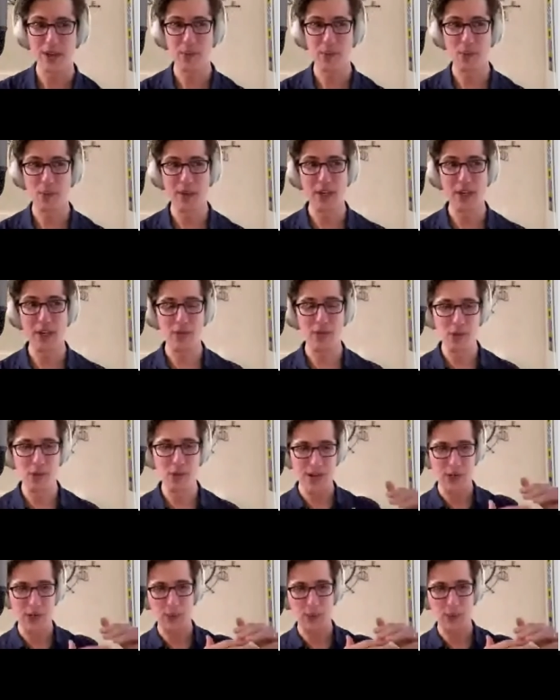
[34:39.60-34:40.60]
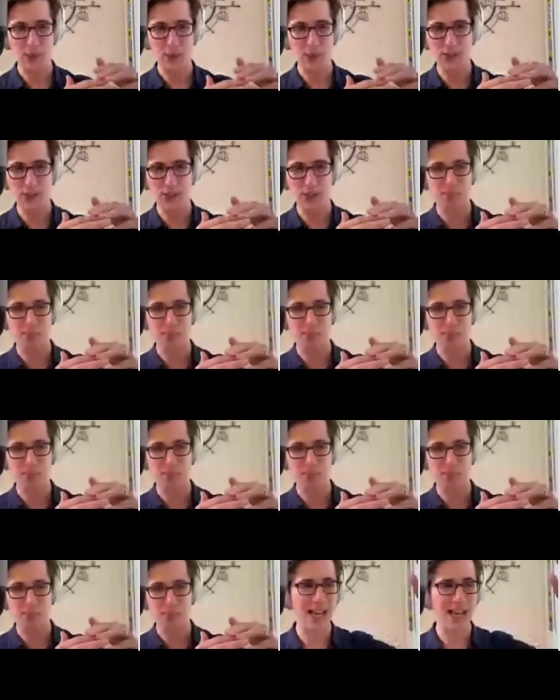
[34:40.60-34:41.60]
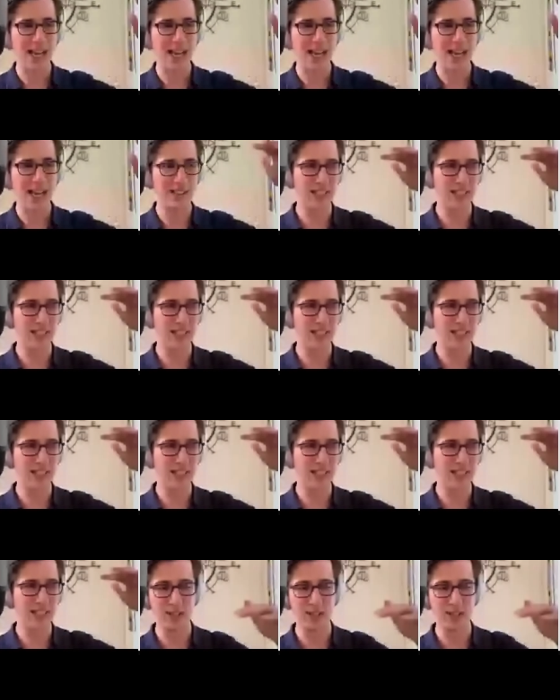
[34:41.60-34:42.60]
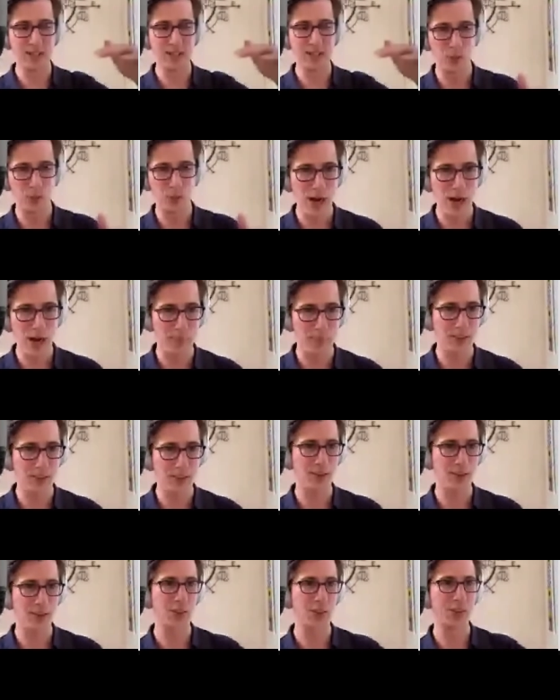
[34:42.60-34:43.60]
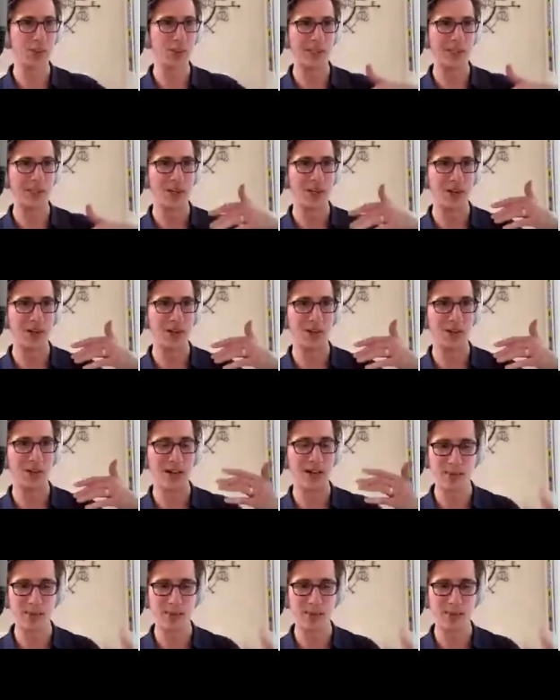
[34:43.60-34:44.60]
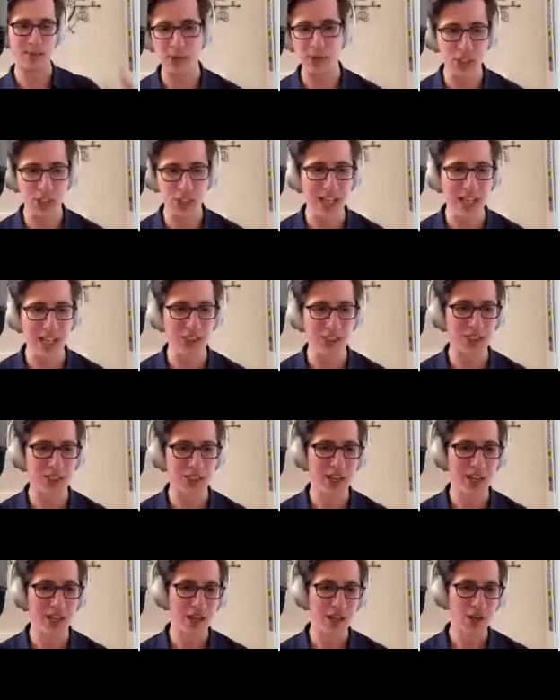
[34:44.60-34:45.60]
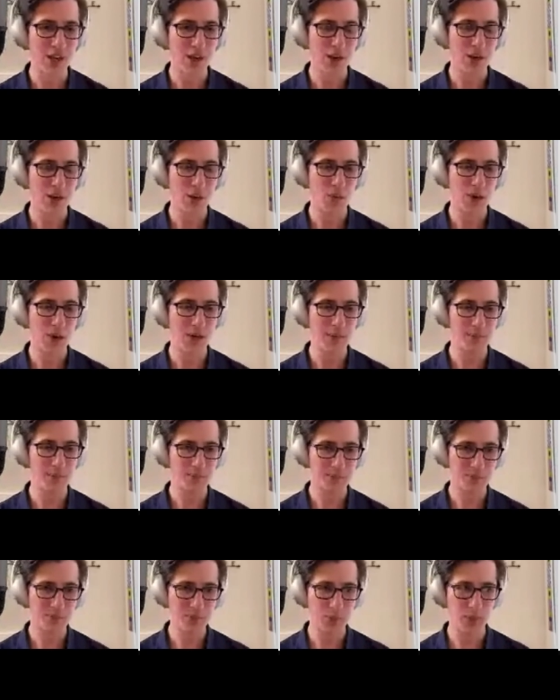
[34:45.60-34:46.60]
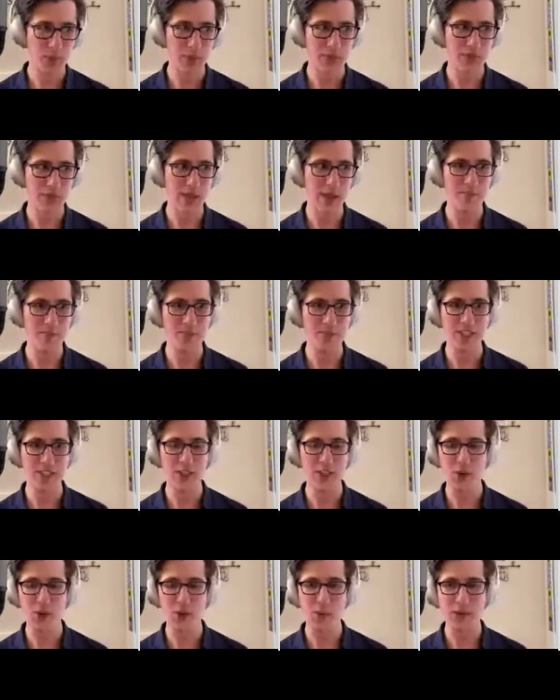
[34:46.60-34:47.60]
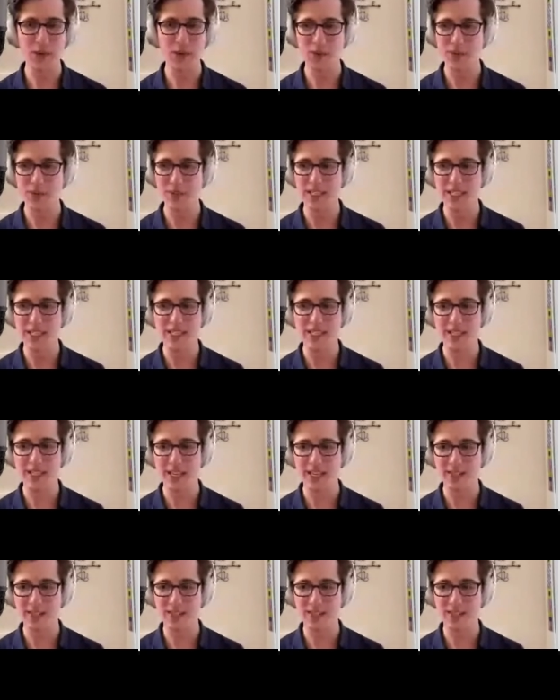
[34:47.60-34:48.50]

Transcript: in our view model, we actually break that out into individual properties on which we can call onPropertyChanged. Well, with MVU, we don't need to